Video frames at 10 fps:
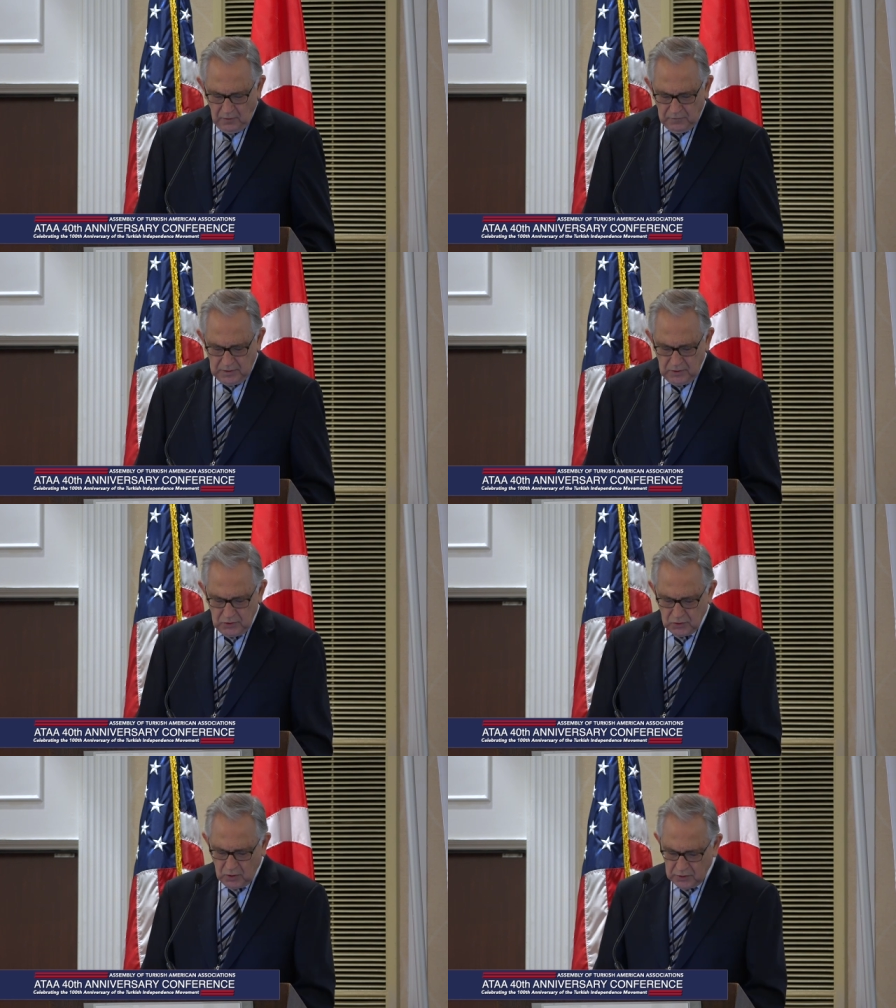With
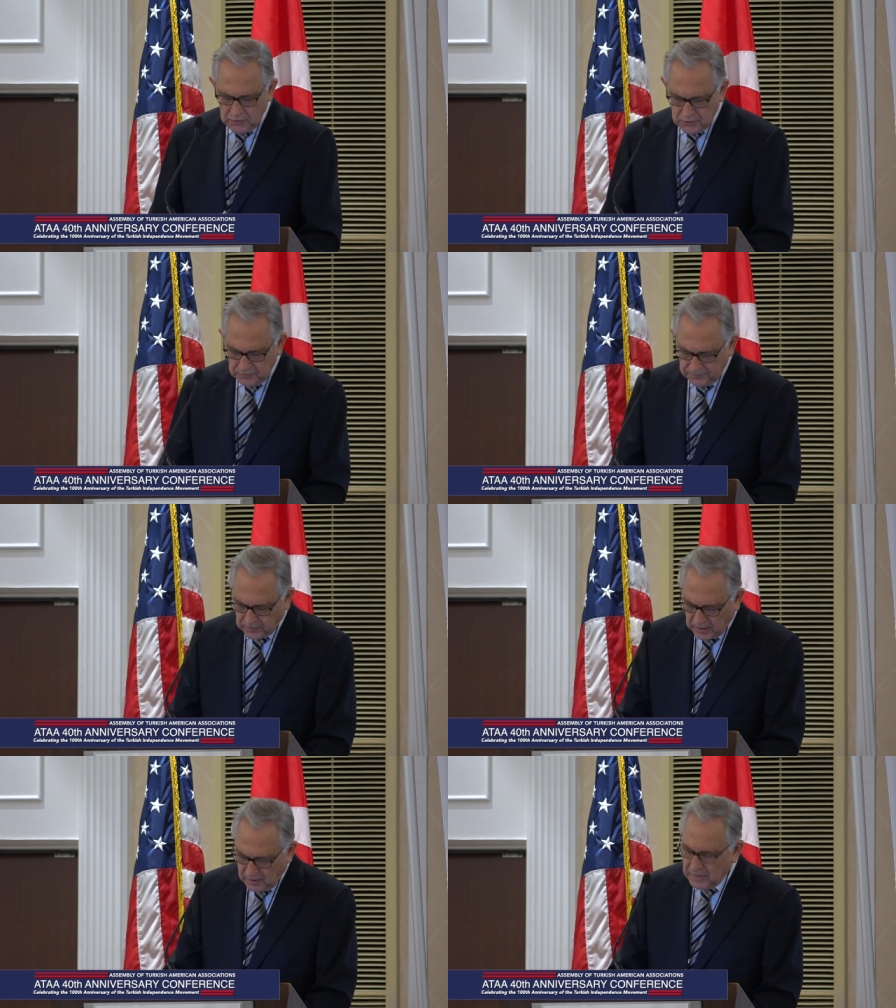these thoughts,
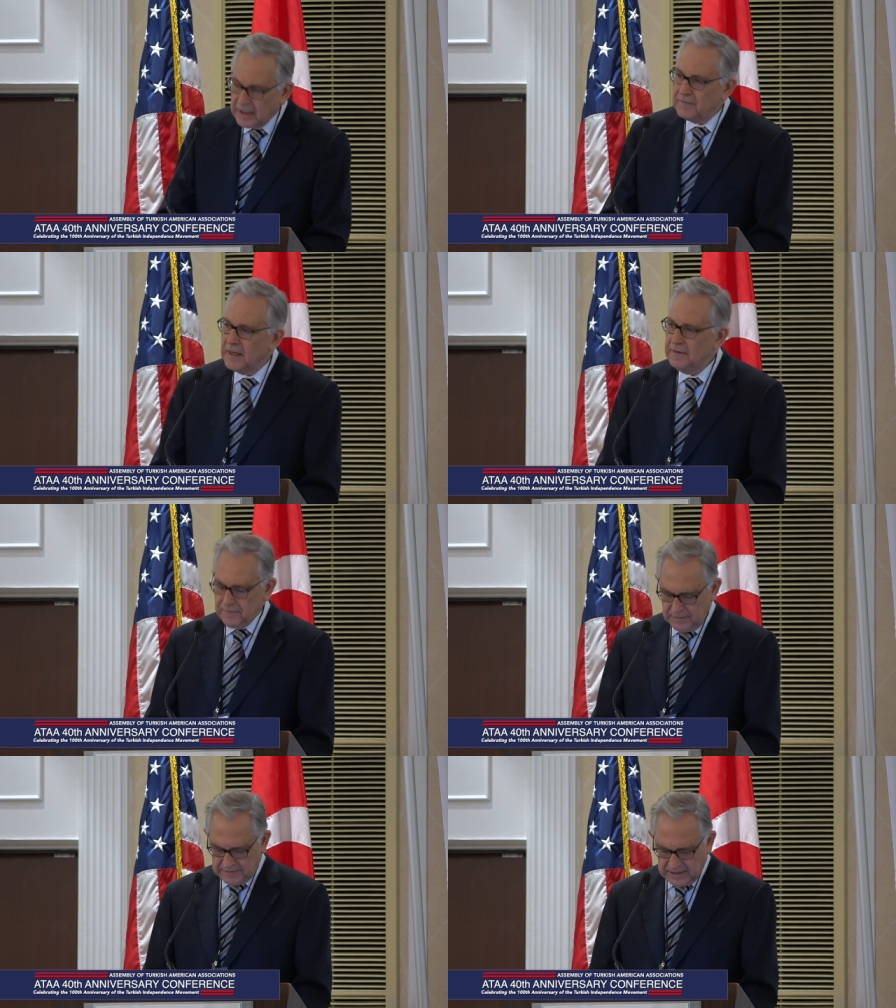my wife,
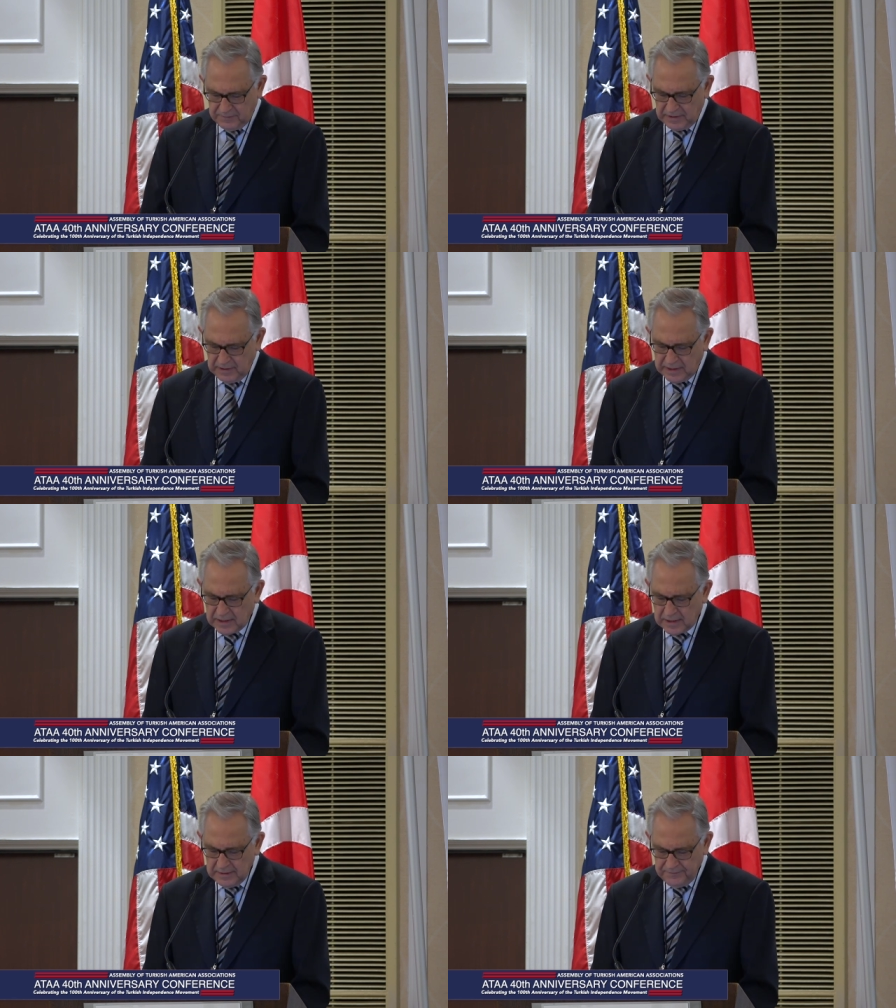Serpil, and
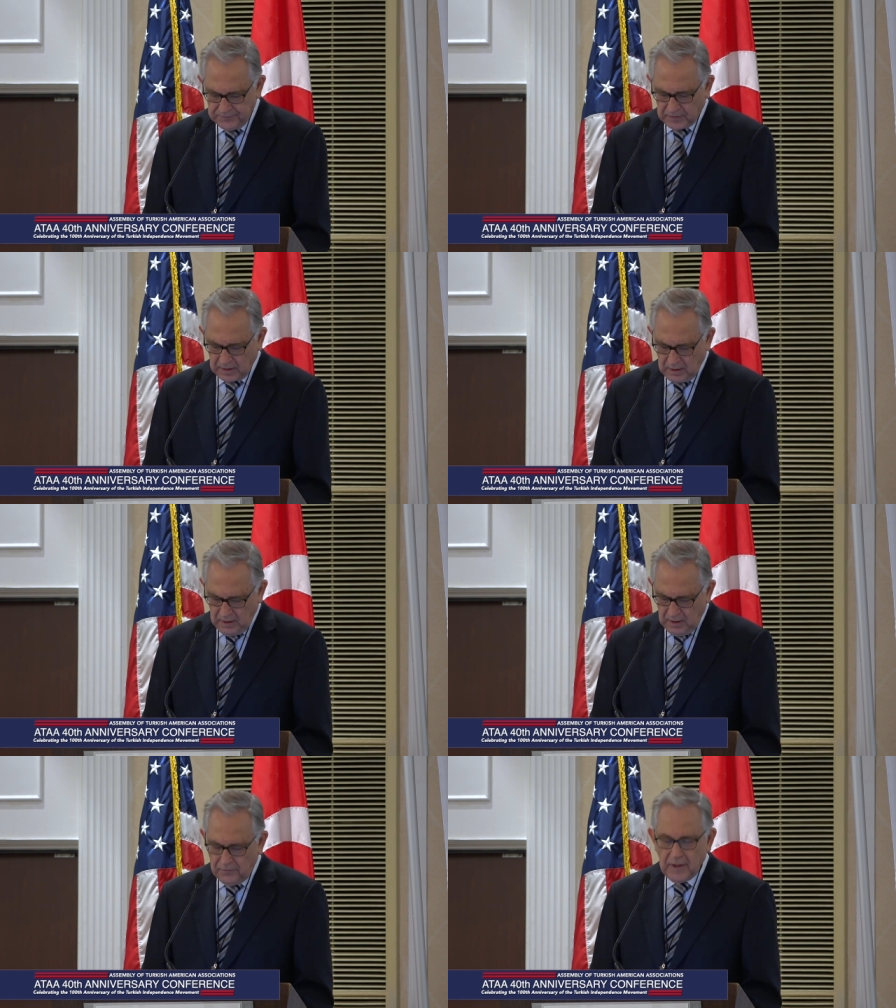I
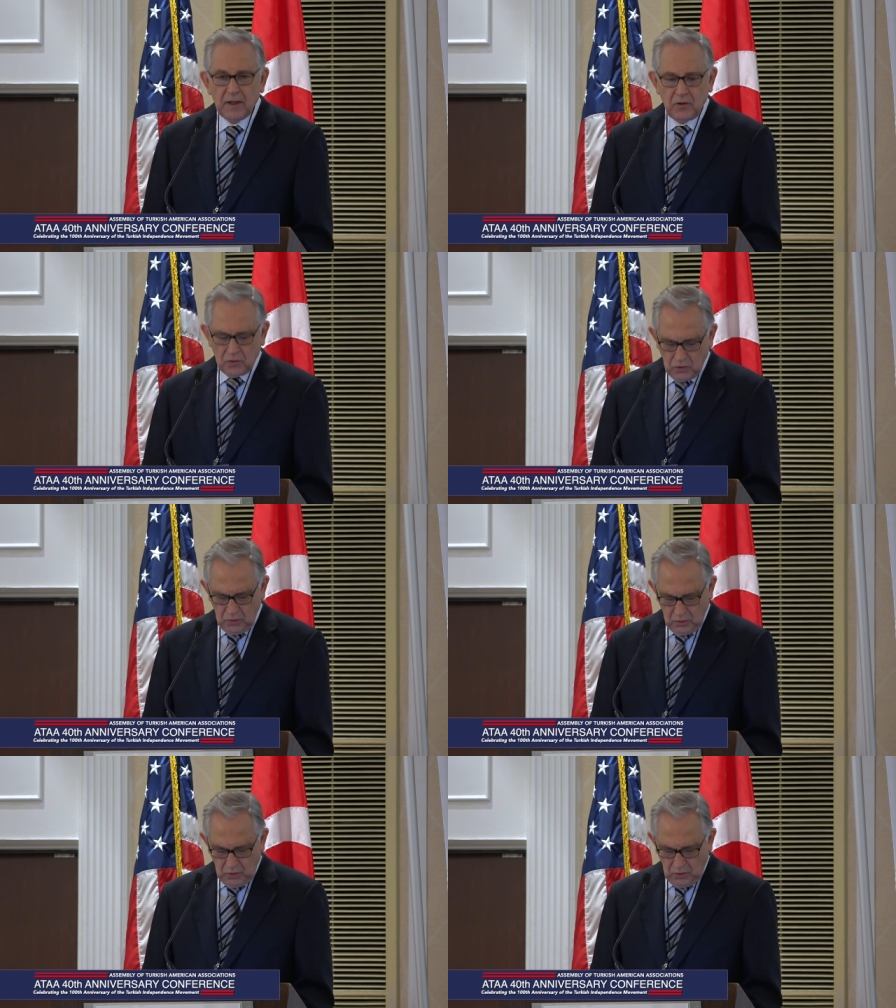thank you
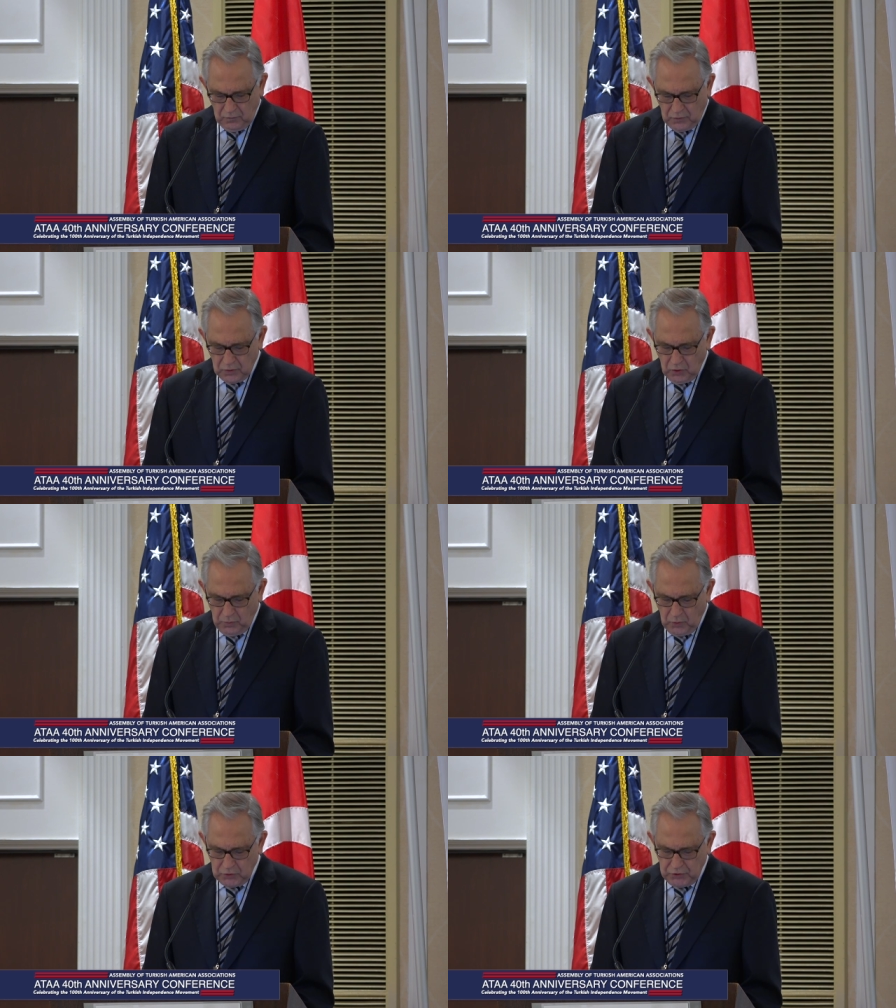for the
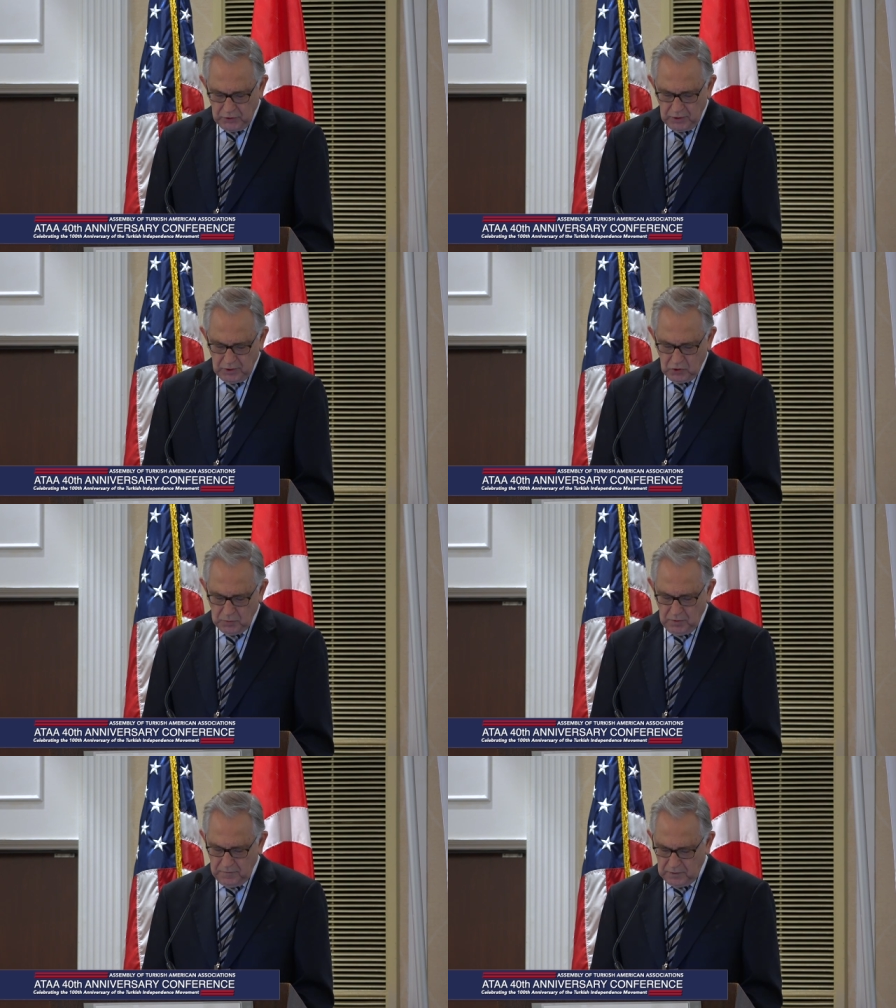opportunity to
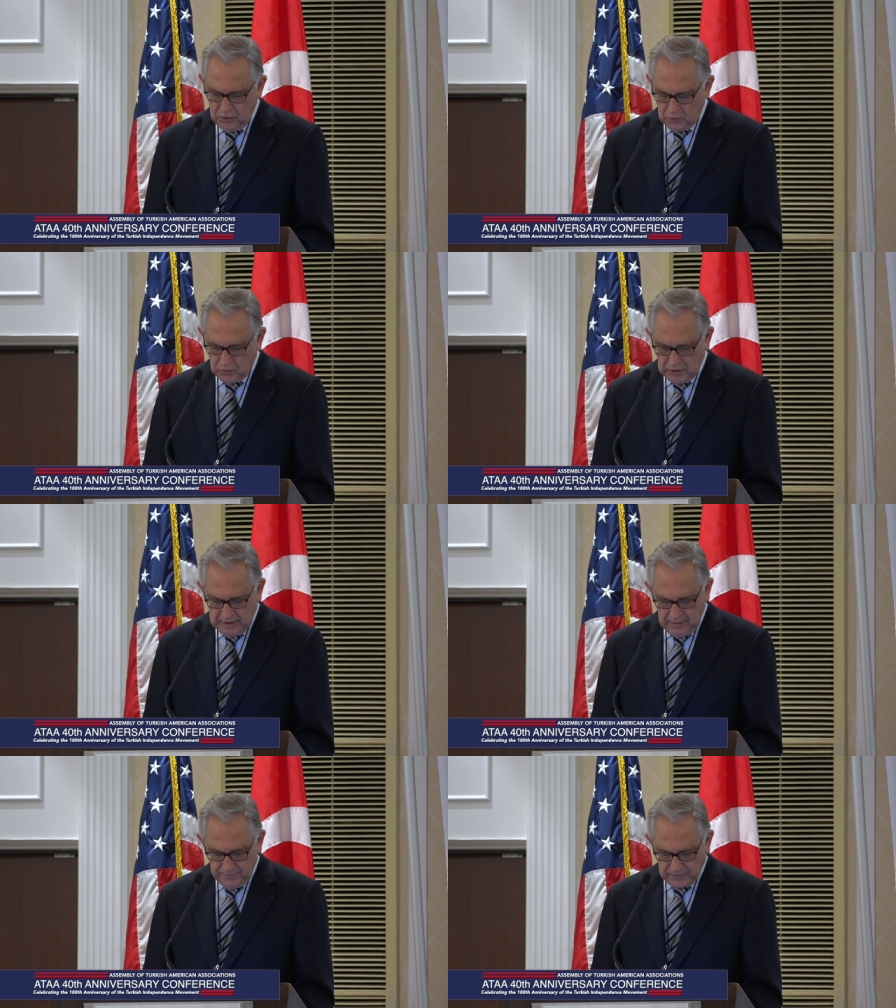be with you today